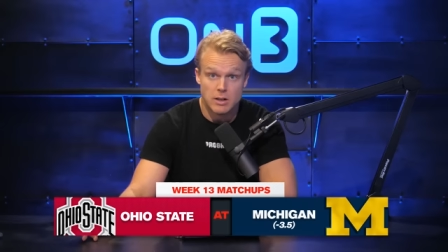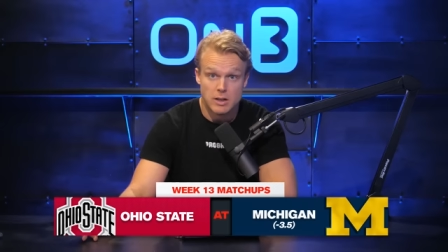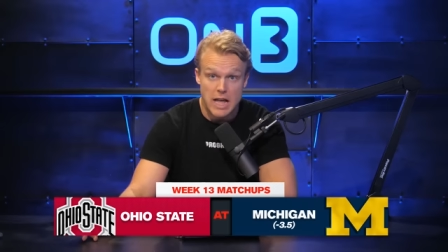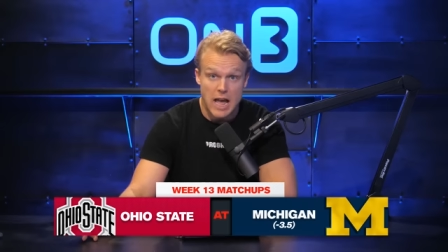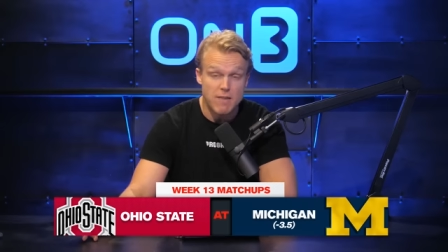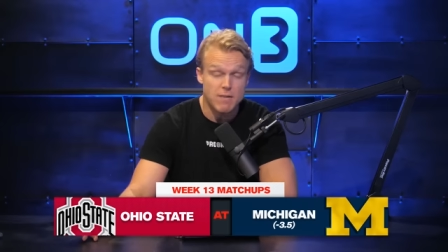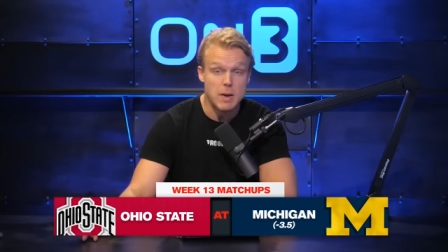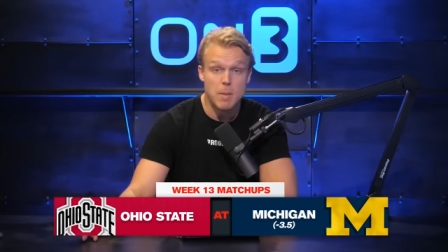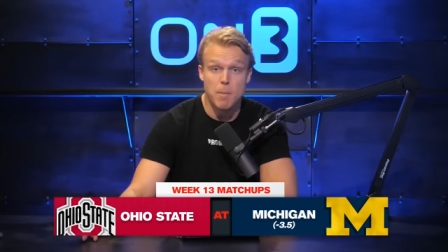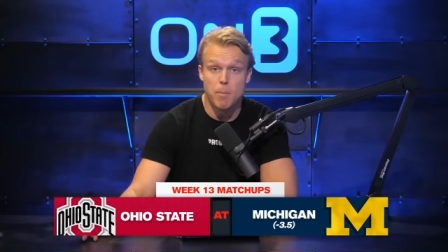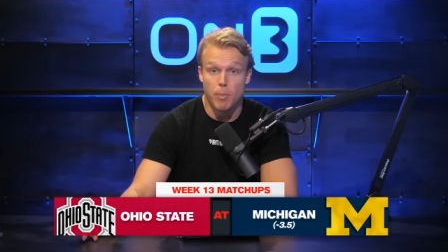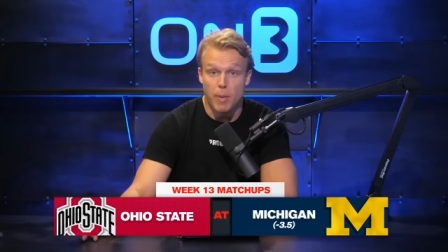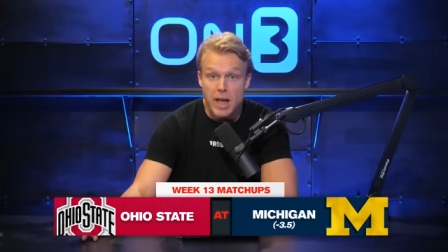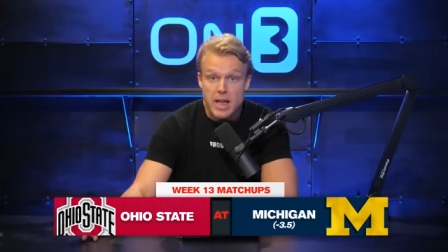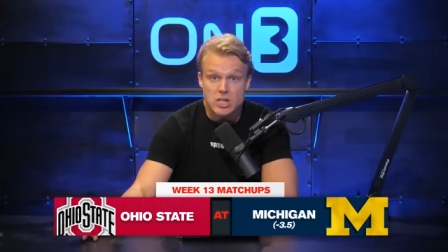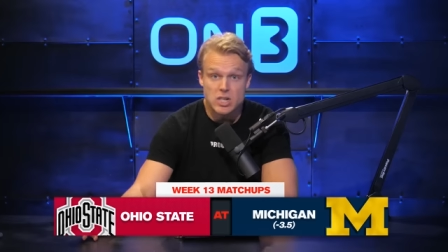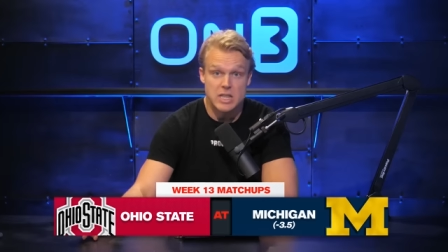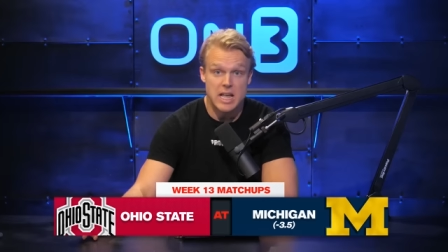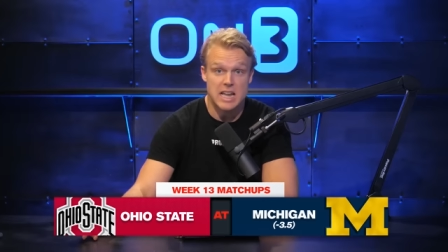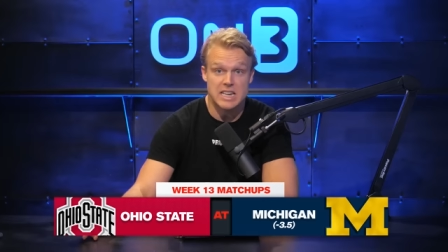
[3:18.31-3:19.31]
They've
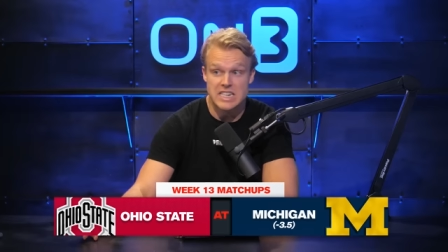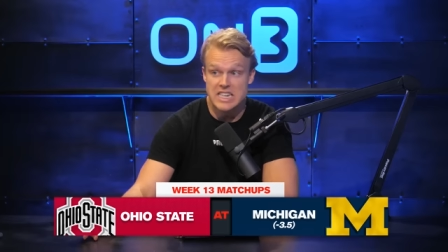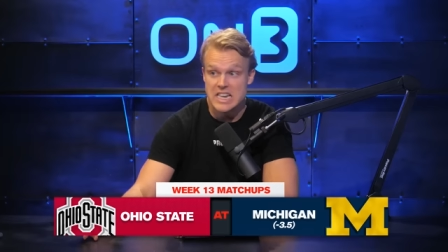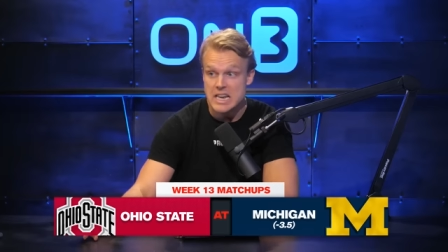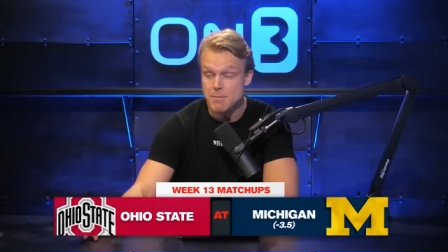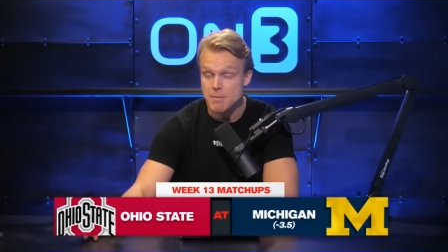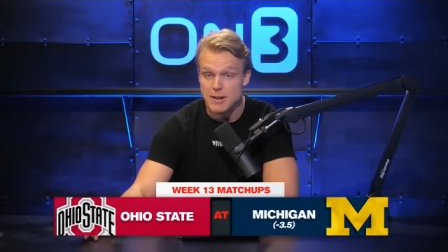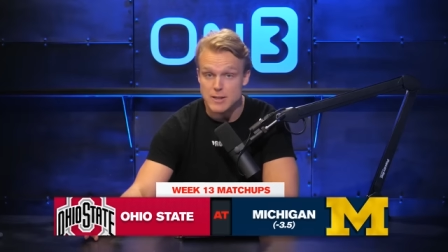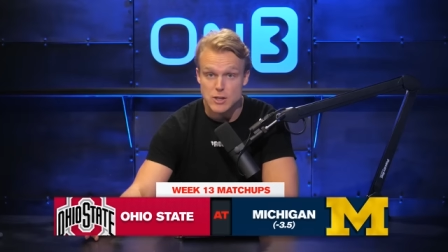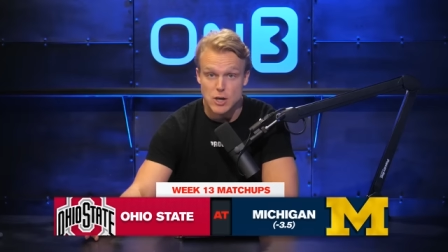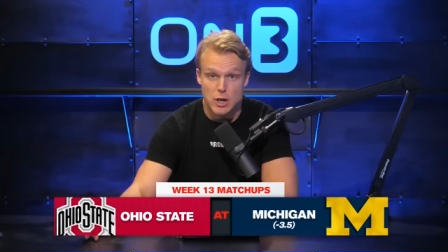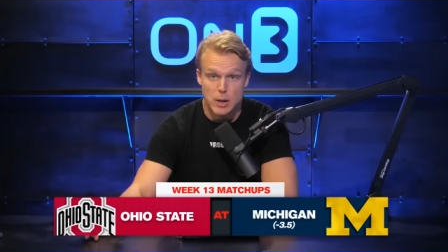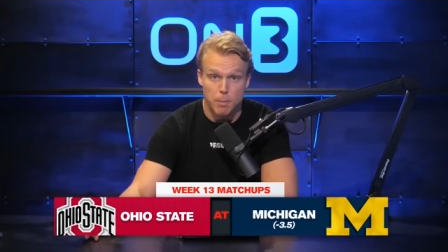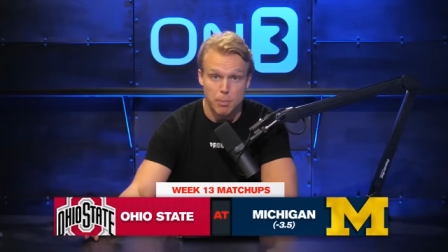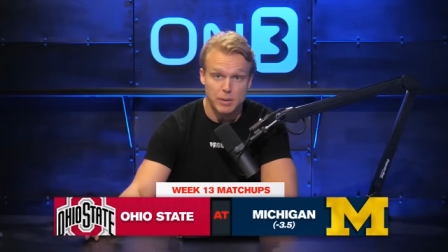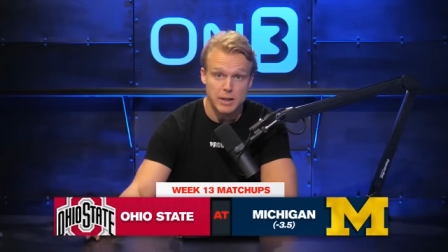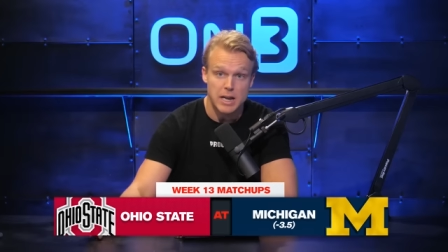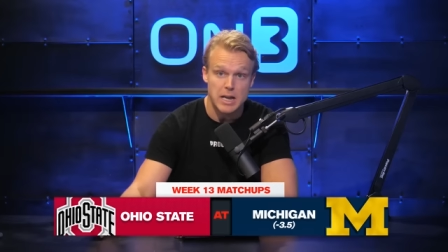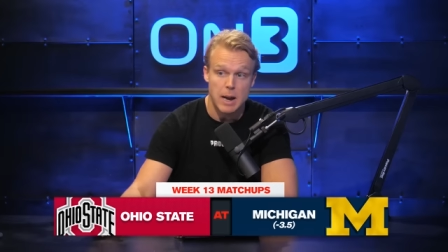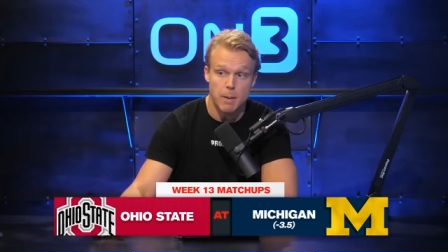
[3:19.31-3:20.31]
embraced that team that's going to
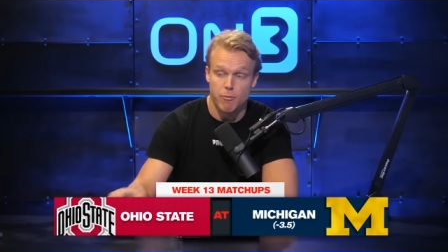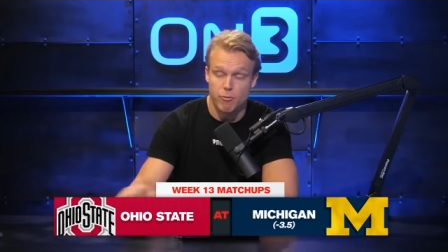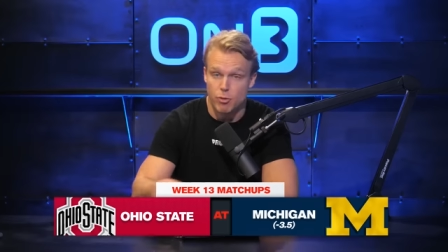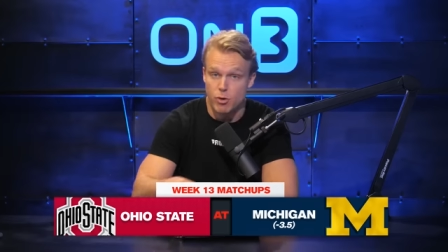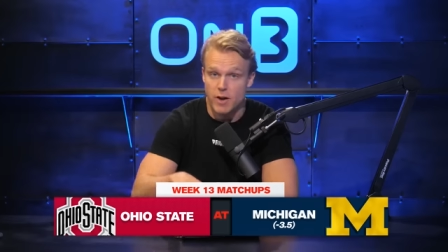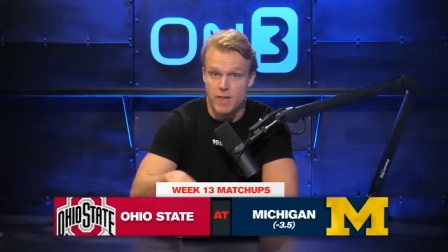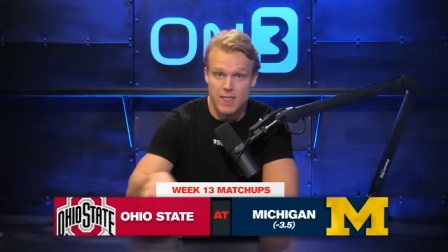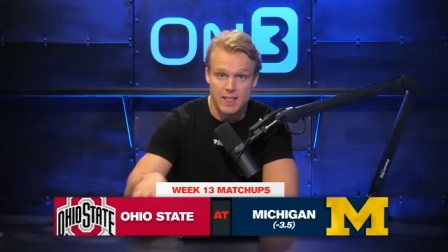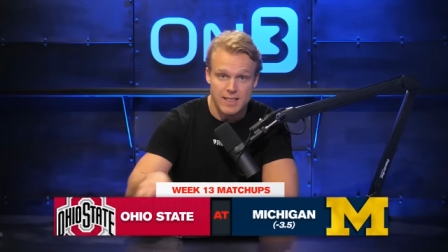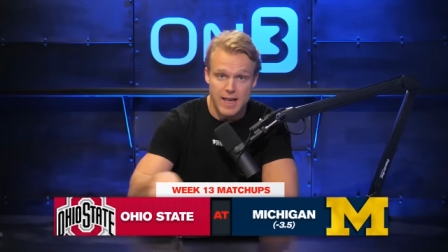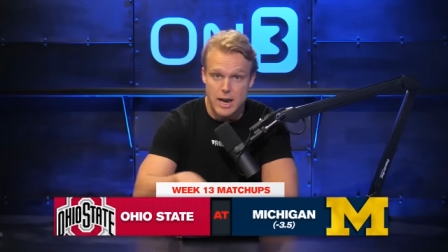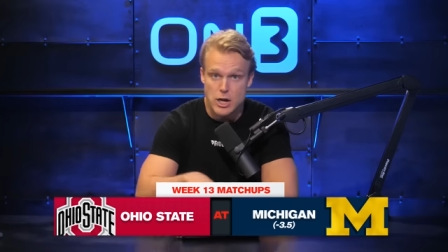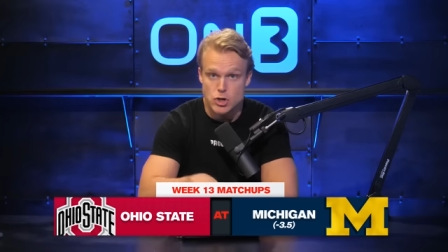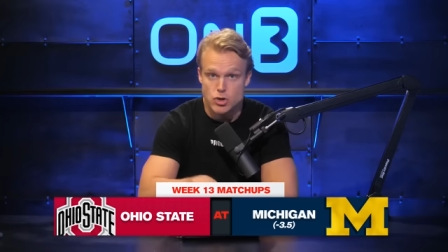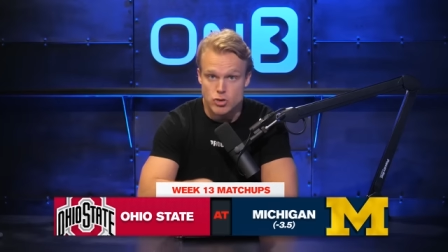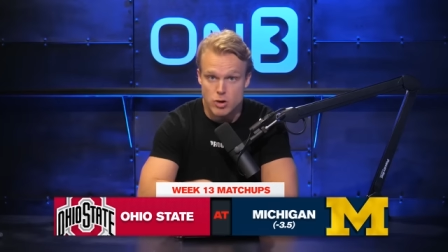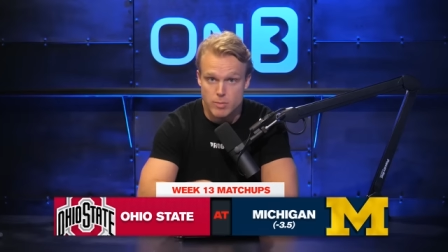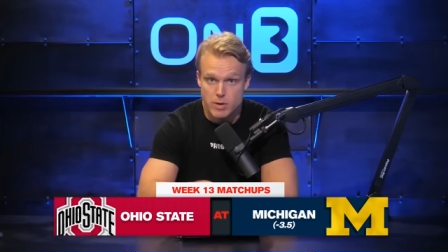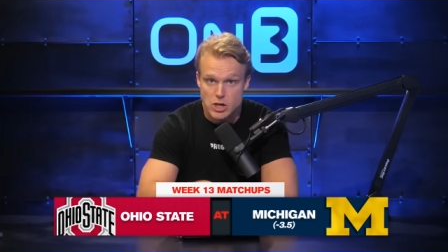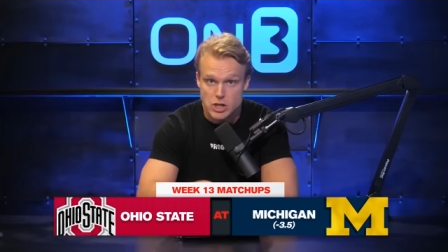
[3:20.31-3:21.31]
play up front in the line of
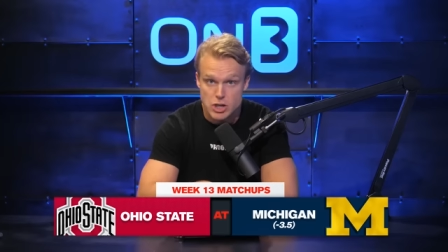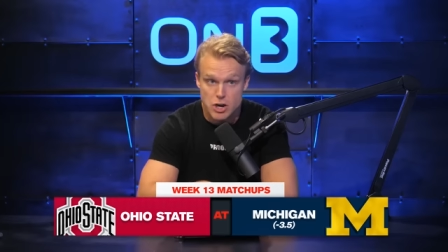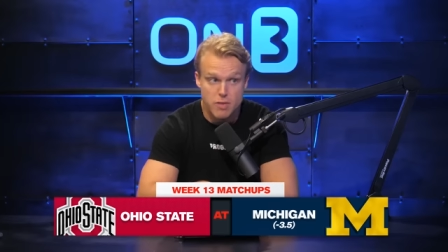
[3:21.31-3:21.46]
scrimmage.